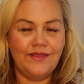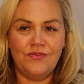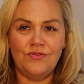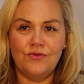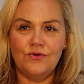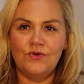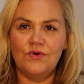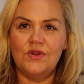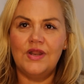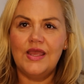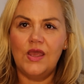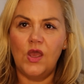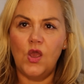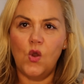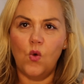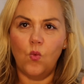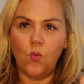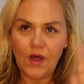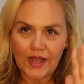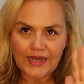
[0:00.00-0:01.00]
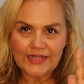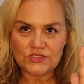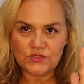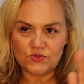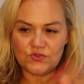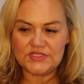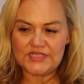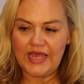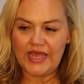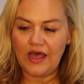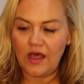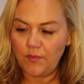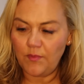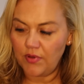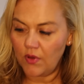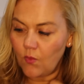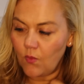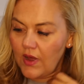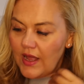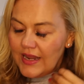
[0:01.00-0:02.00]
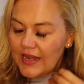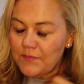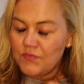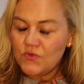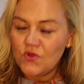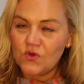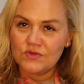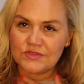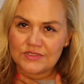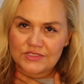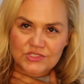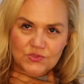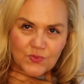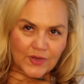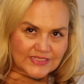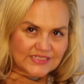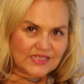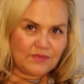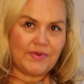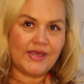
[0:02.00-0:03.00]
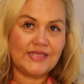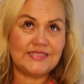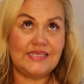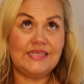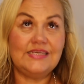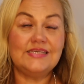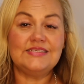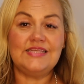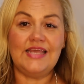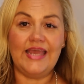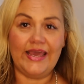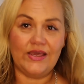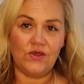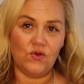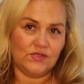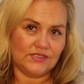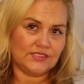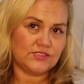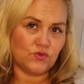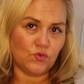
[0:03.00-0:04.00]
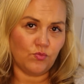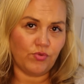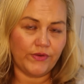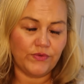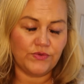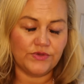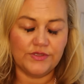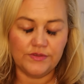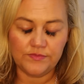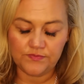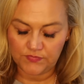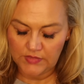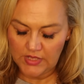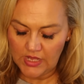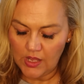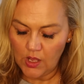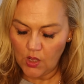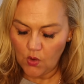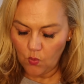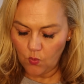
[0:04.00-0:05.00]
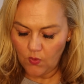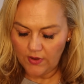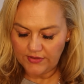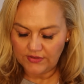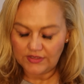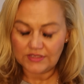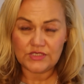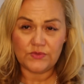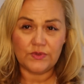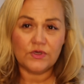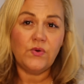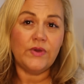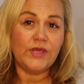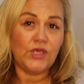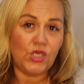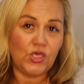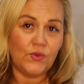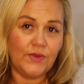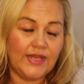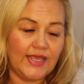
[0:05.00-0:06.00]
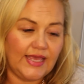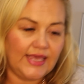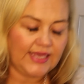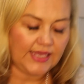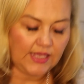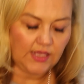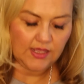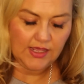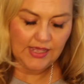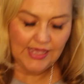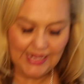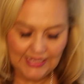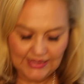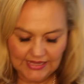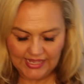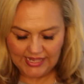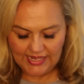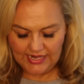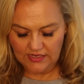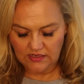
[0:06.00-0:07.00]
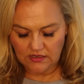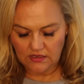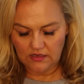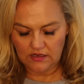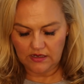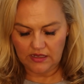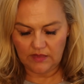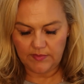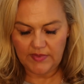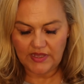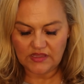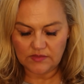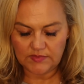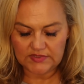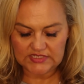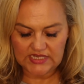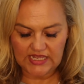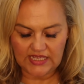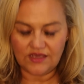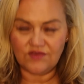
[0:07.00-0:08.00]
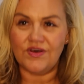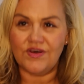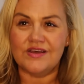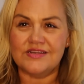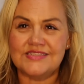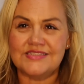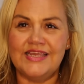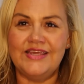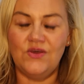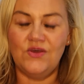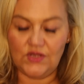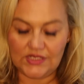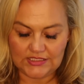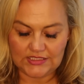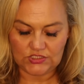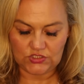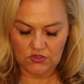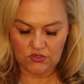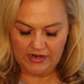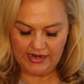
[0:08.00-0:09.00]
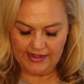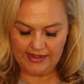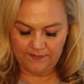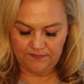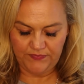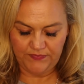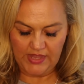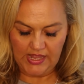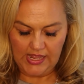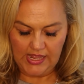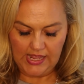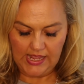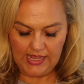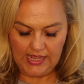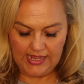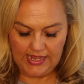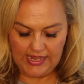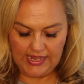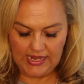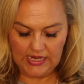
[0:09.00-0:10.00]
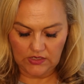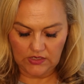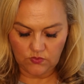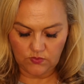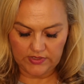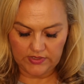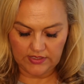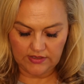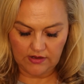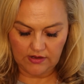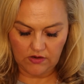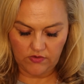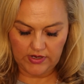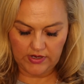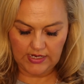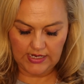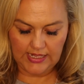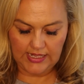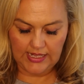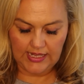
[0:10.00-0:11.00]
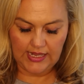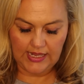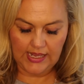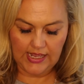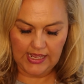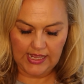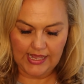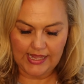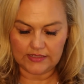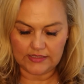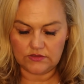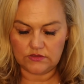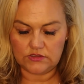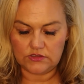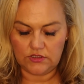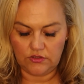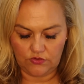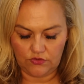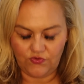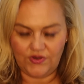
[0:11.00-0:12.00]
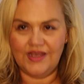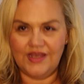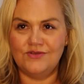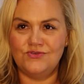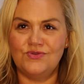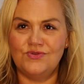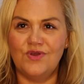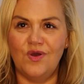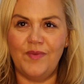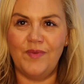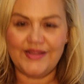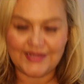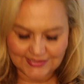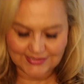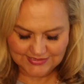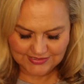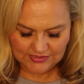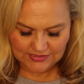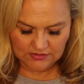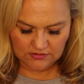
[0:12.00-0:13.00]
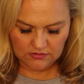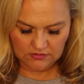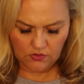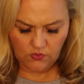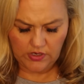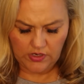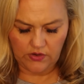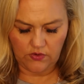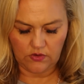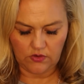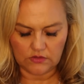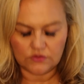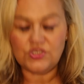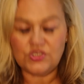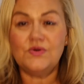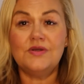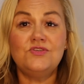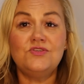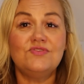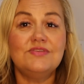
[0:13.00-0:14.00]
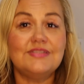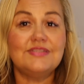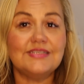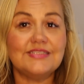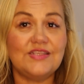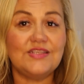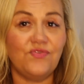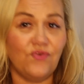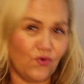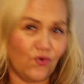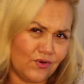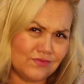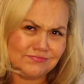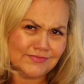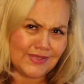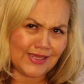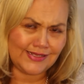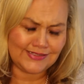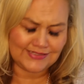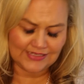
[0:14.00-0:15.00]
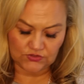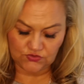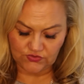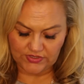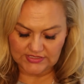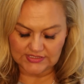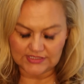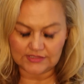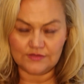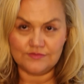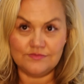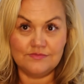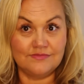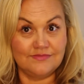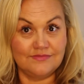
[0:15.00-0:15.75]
I thought, while it's all set up, while I'm not sweaty Betty because the aircon is still broken, why don't I do a quick Q&A? And then I made the mistake of asking on Instagram and we're currently at 300 comments. Oh no, 264. I exaggerated.